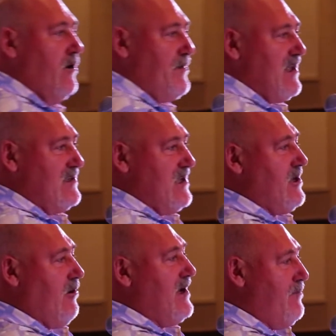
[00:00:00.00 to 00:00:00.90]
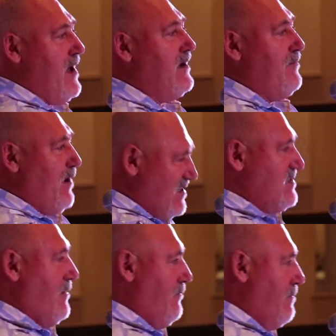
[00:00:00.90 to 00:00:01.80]
you know, because he created man, he blessed
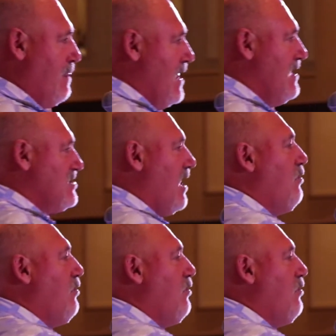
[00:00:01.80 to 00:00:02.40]
them. So